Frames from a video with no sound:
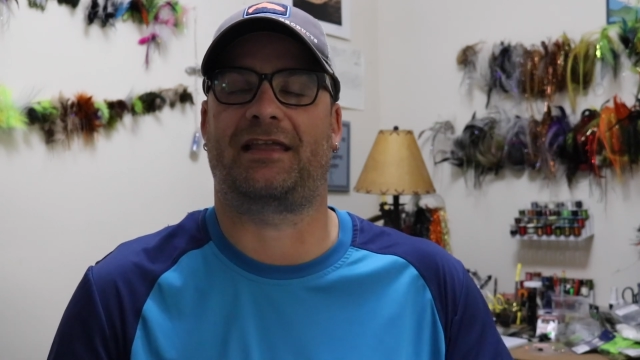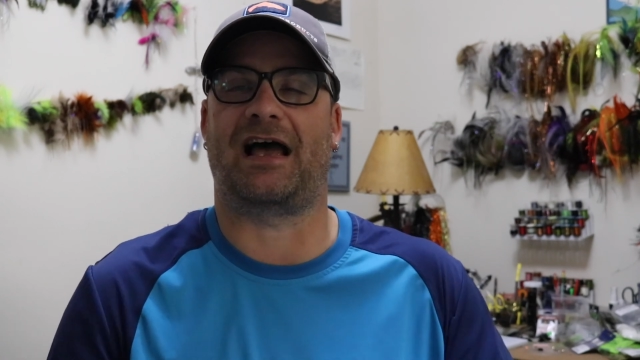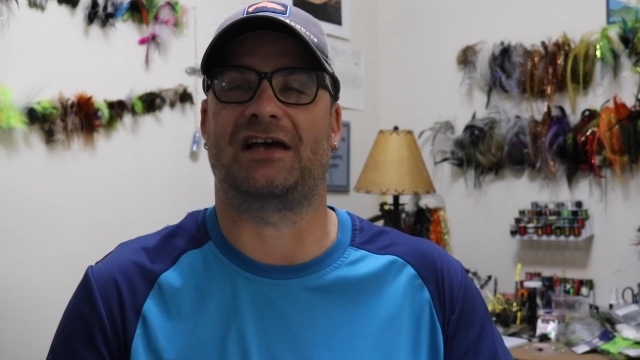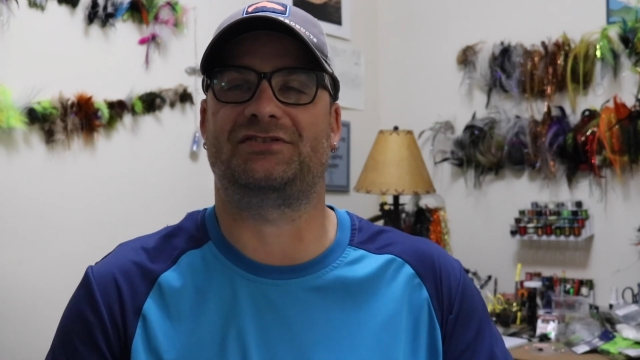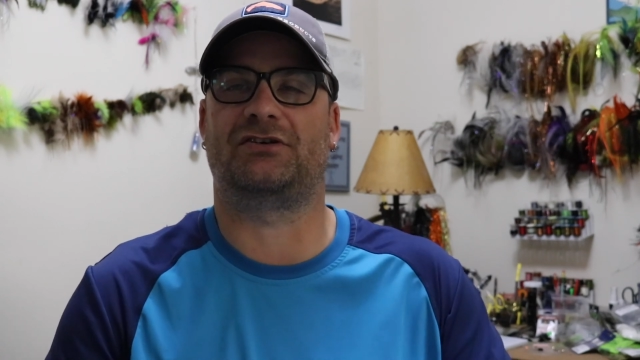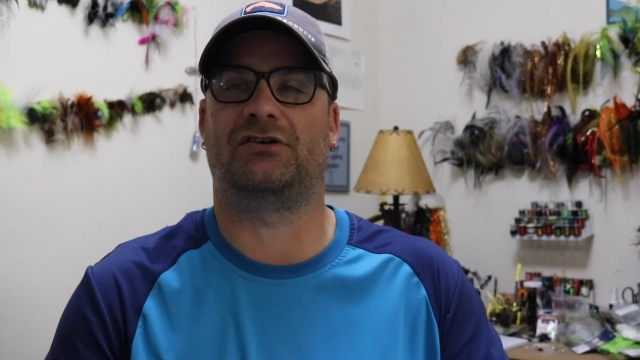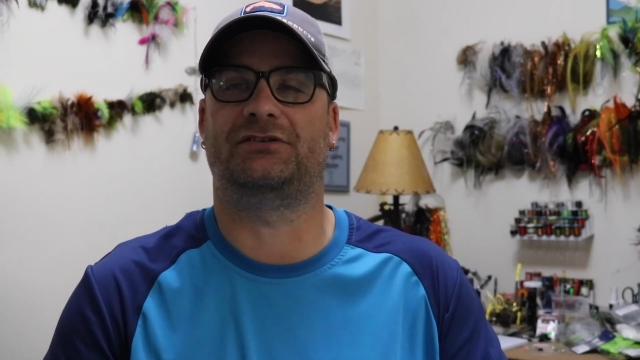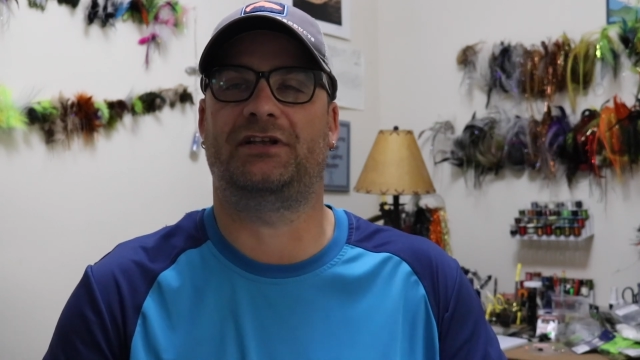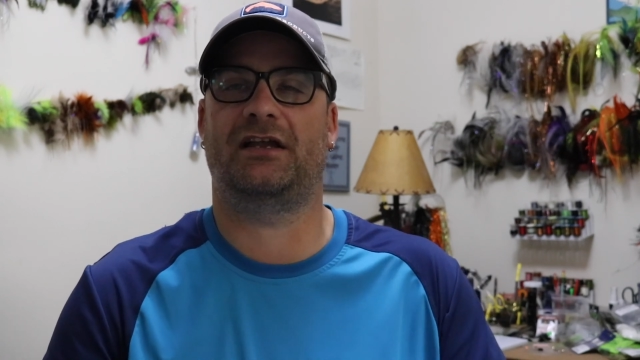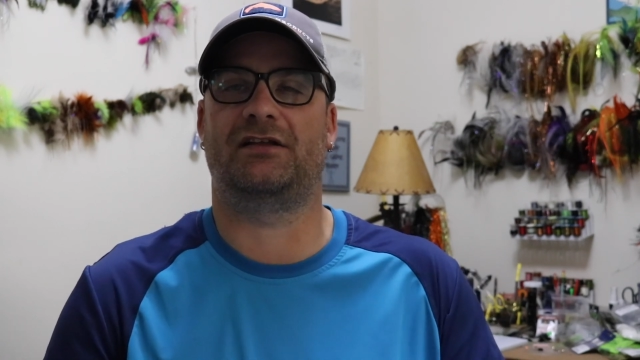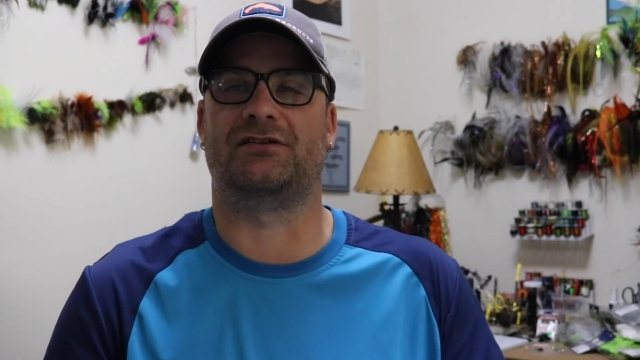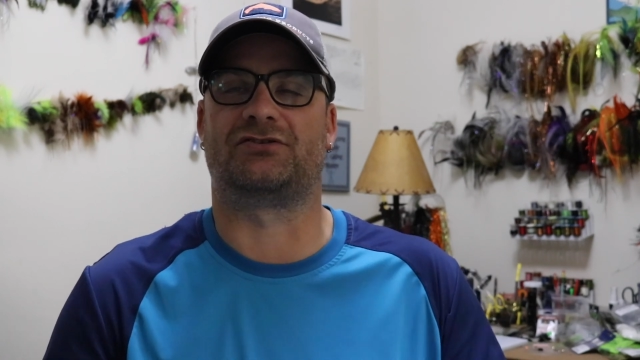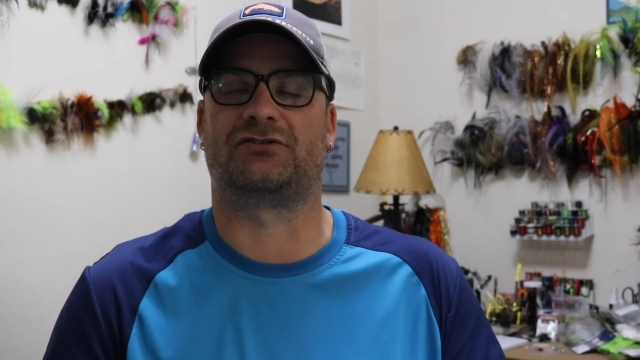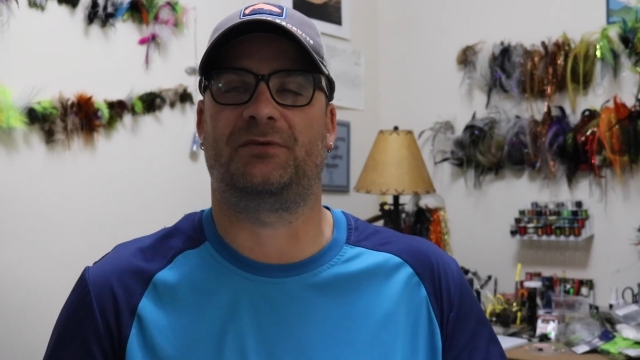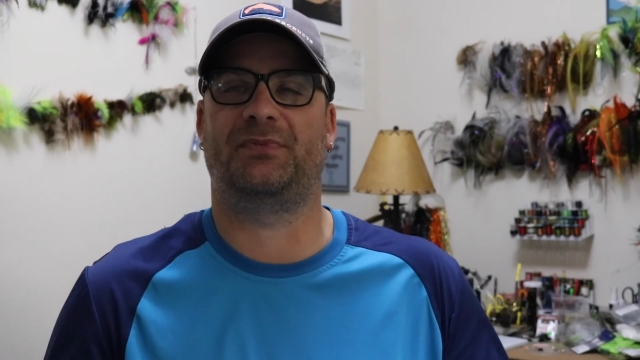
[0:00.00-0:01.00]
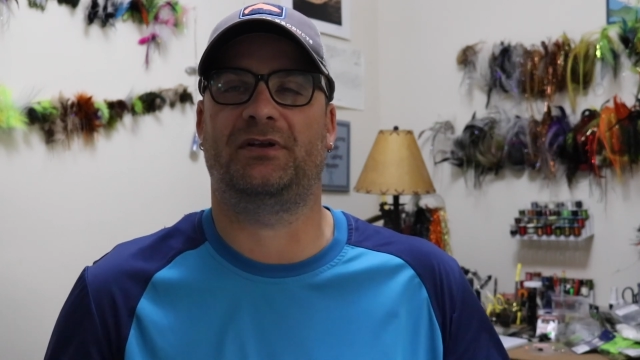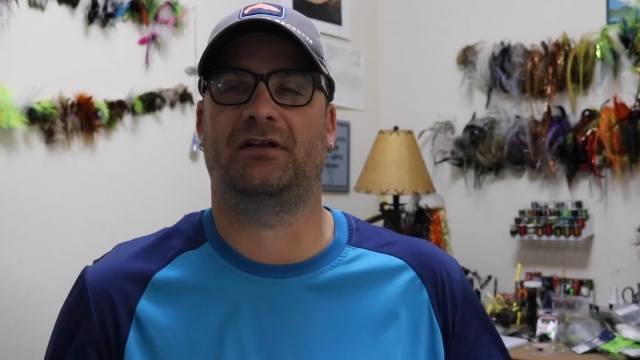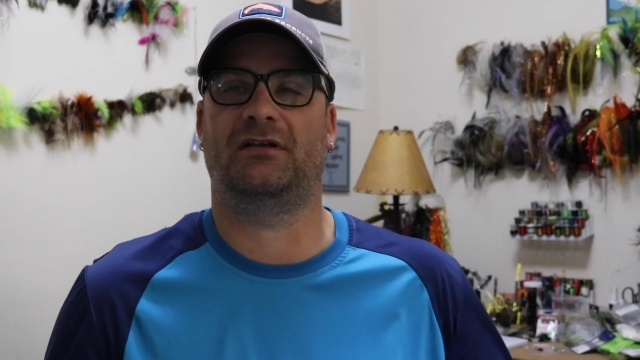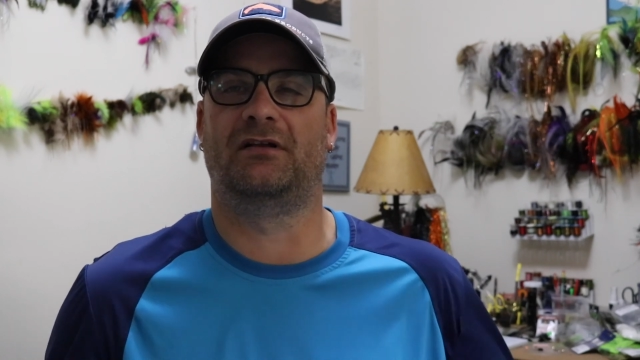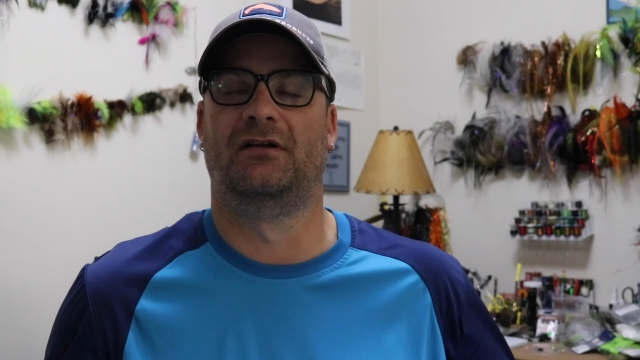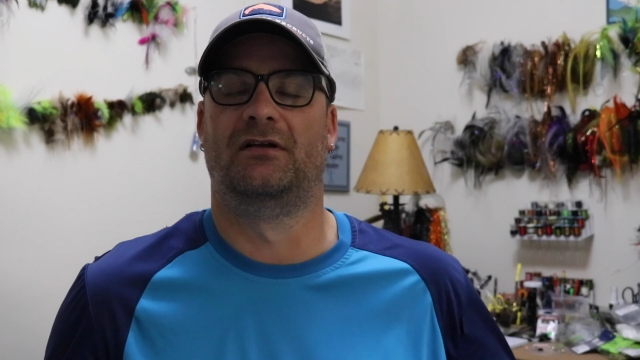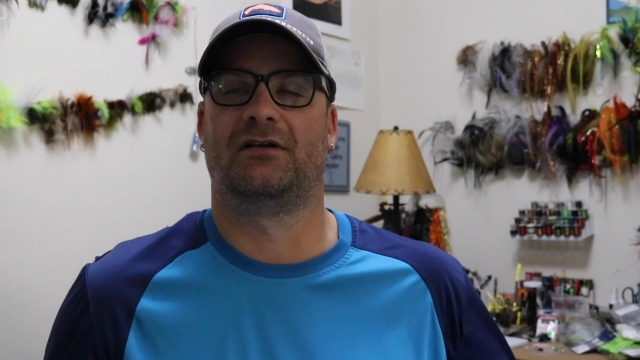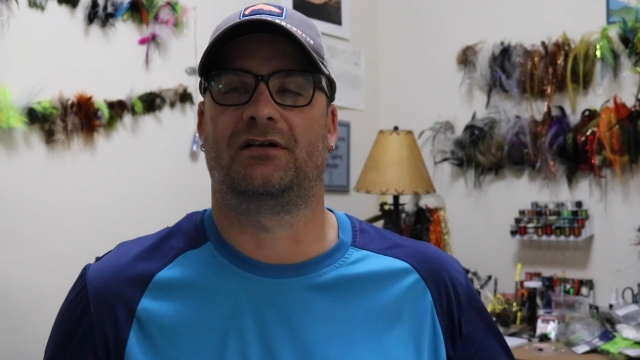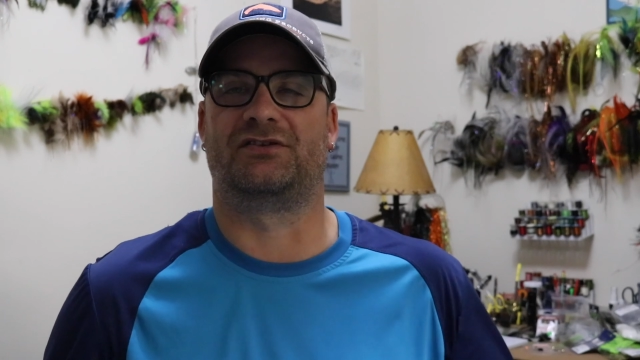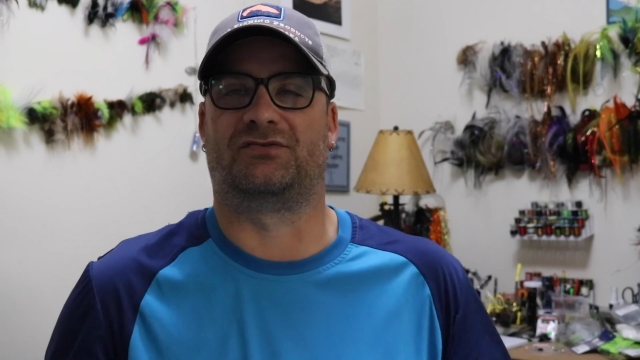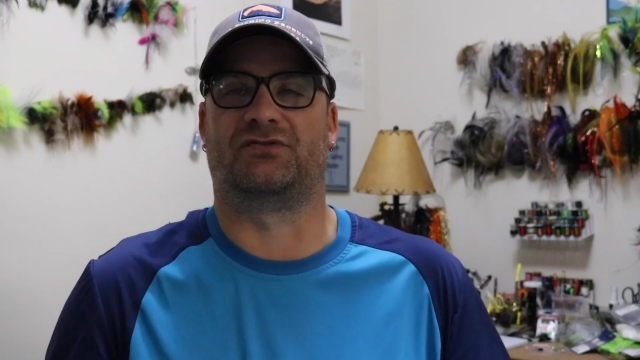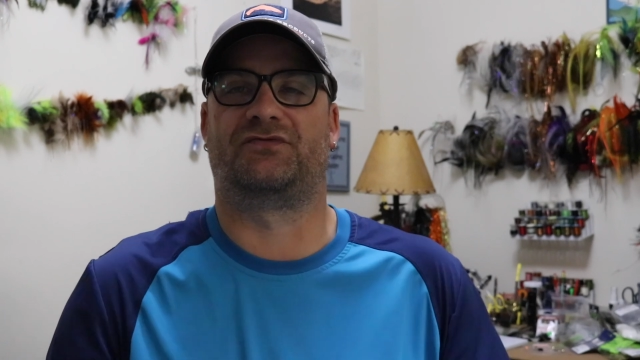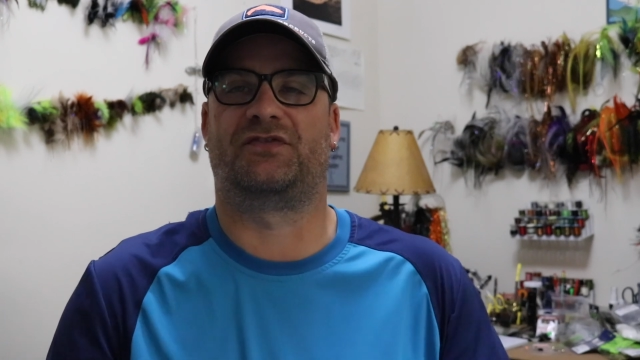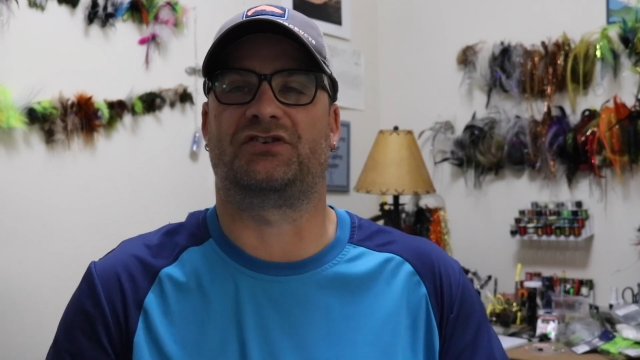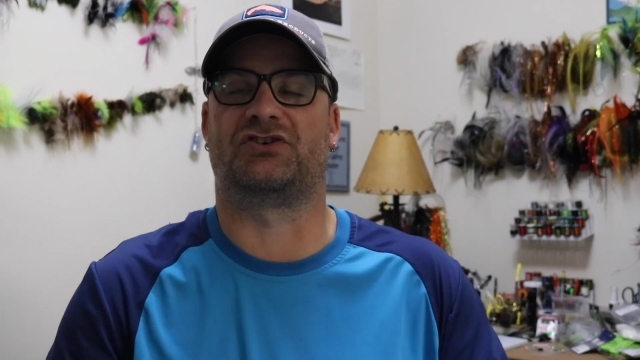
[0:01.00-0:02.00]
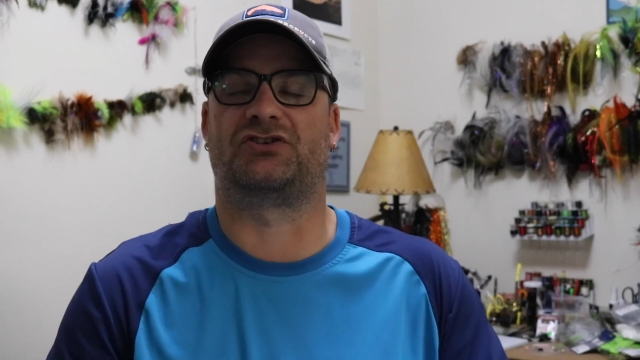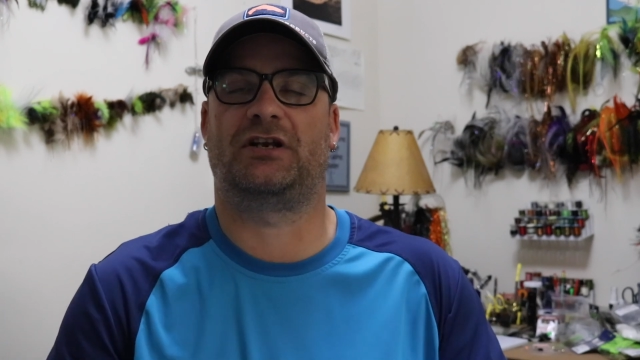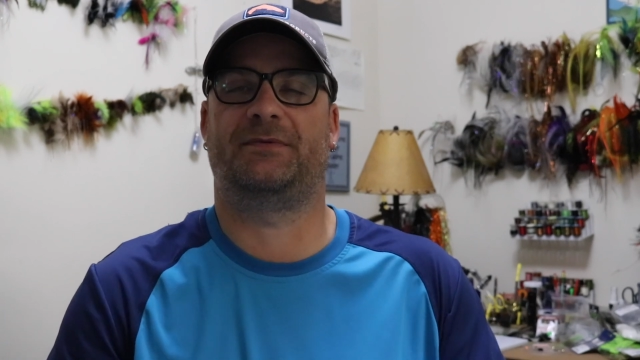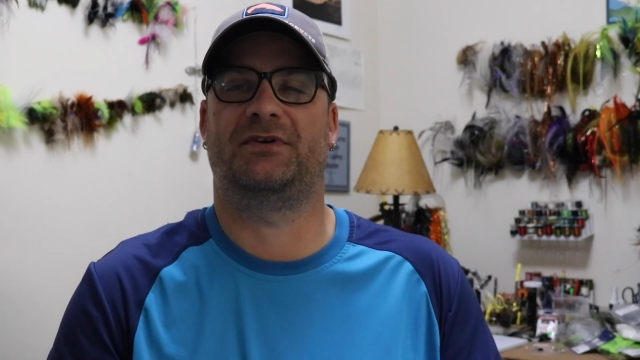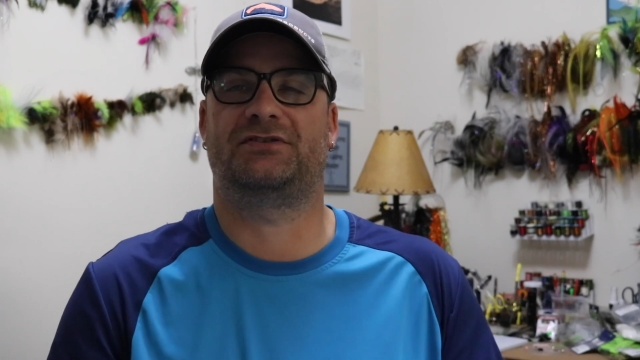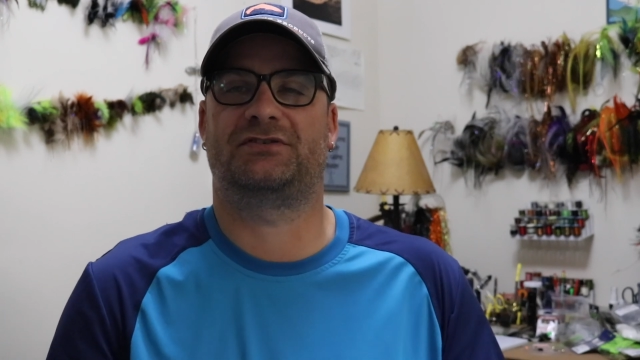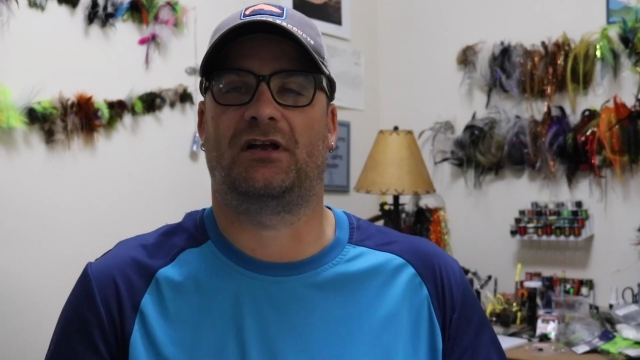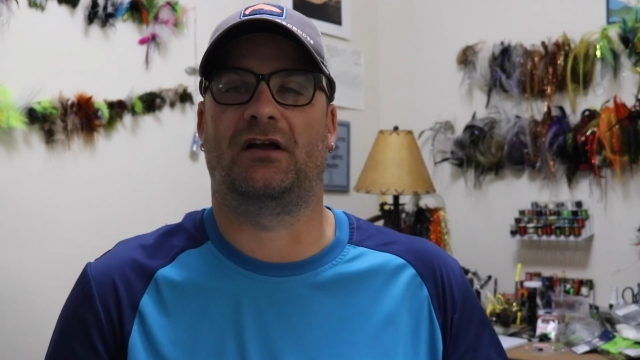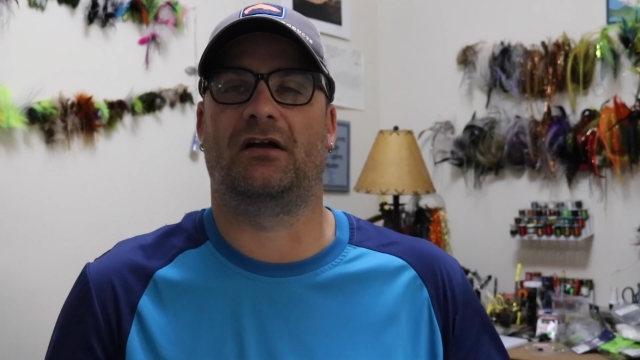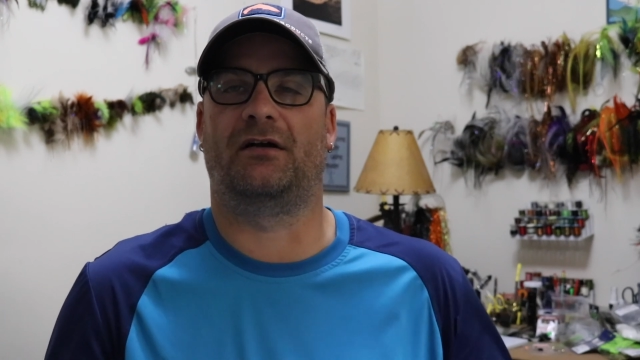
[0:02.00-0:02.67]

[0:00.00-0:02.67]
casting all day and stripping because there was fishing streamers.